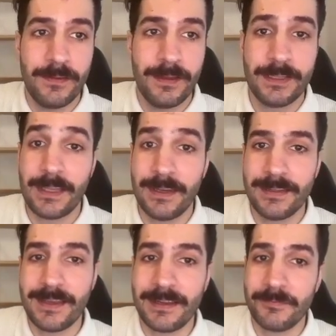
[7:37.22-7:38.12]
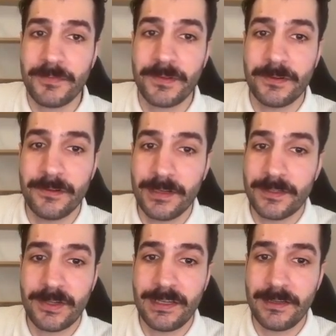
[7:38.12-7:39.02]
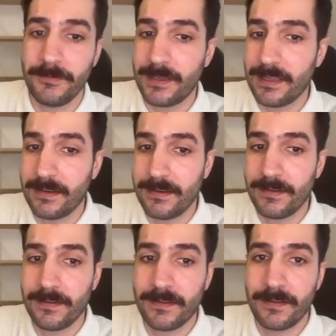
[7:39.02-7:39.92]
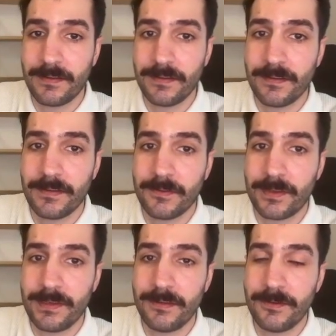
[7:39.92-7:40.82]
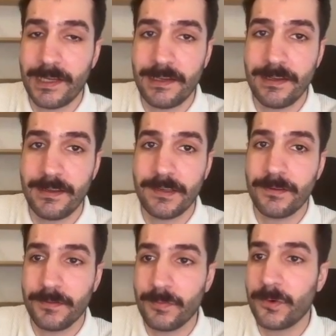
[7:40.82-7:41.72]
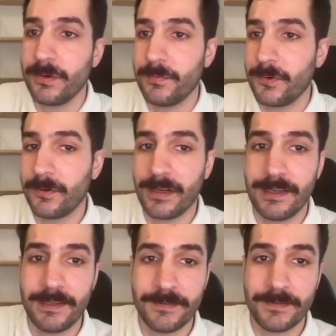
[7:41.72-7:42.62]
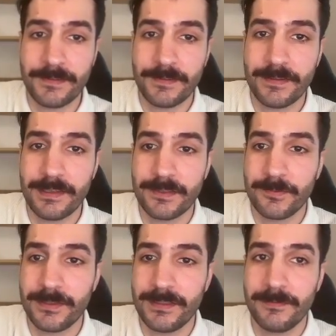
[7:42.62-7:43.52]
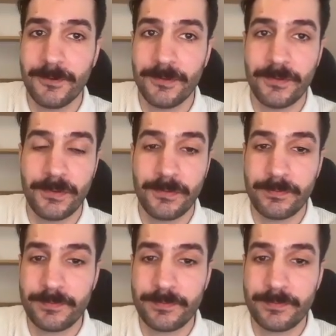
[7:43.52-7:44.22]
At any time during the training, we can continue adding more and more clients as we want.